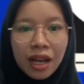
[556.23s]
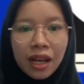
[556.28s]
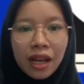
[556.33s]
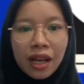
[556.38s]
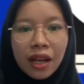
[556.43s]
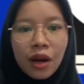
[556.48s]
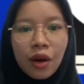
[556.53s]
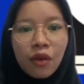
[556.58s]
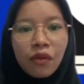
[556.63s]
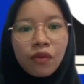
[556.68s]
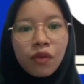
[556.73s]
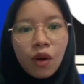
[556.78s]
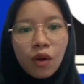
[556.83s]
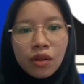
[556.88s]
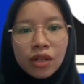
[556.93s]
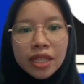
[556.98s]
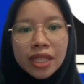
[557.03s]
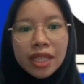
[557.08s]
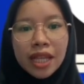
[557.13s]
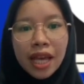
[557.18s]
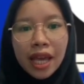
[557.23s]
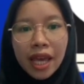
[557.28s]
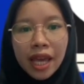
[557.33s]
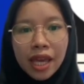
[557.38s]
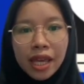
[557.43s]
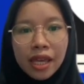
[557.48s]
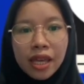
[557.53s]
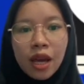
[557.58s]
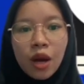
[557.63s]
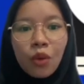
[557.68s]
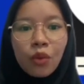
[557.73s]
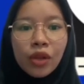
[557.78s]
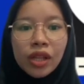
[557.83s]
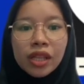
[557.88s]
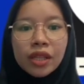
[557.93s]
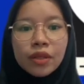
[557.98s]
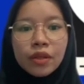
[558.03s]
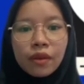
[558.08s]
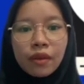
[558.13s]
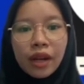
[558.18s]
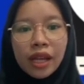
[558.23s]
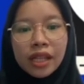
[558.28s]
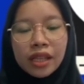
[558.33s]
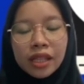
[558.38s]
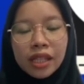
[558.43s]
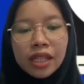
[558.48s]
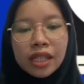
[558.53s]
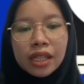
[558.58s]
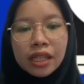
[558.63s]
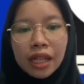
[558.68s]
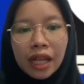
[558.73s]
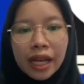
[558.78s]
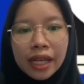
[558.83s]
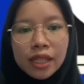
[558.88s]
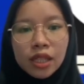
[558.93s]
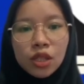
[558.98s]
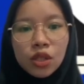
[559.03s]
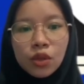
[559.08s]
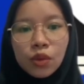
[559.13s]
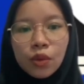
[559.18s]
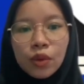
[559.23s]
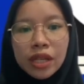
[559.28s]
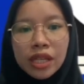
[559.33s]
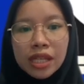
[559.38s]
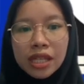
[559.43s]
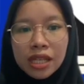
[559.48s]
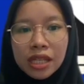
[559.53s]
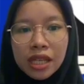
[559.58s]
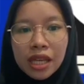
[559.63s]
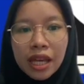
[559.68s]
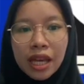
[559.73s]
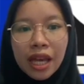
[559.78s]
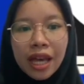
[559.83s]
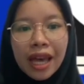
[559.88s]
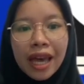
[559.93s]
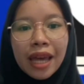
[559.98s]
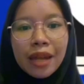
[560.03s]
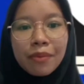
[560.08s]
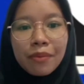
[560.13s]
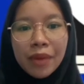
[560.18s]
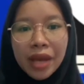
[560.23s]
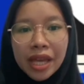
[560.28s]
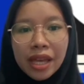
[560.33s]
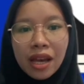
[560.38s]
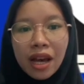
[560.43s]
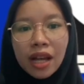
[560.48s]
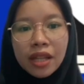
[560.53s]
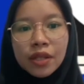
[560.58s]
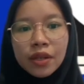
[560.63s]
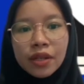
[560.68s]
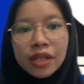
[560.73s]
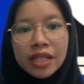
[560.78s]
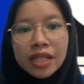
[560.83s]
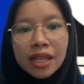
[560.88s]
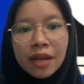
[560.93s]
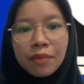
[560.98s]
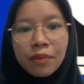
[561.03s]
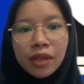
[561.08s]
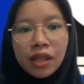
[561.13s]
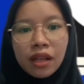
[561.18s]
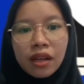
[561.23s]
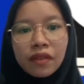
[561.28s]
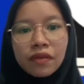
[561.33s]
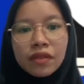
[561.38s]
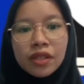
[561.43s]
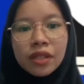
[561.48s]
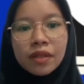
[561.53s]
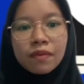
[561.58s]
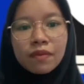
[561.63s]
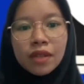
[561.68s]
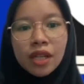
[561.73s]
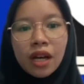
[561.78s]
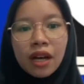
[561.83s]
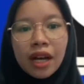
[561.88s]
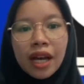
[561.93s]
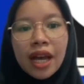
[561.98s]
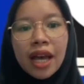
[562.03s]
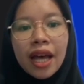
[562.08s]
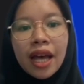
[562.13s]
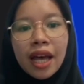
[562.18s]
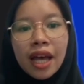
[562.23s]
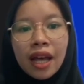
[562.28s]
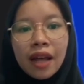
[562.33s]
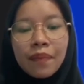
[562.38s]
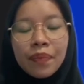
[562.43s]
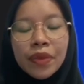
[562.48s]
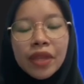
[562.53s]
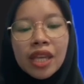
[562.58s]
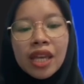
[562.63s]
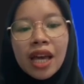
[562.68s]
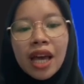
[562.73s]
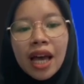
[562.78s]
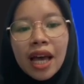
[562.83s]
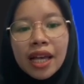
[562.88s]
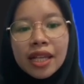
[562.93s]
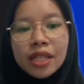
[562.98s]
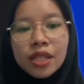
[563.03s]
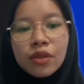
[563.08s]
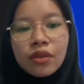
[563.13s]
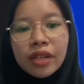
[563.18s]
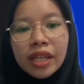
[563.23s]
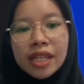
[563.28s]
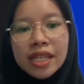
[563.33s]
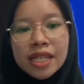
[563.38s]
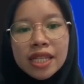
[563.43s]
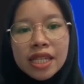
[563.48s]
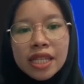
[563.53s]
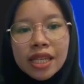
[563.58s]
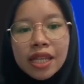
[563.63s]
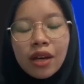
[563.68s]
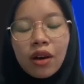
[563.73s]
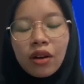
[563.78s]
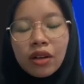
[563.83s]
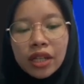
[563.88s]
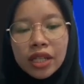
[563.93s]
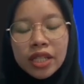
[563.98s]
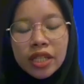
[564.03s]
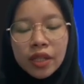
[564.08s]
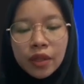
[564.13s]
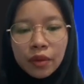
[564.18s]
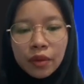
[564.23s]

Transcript: vowel A will directly glide to E, and many other example of diphthong as you can see on the screen.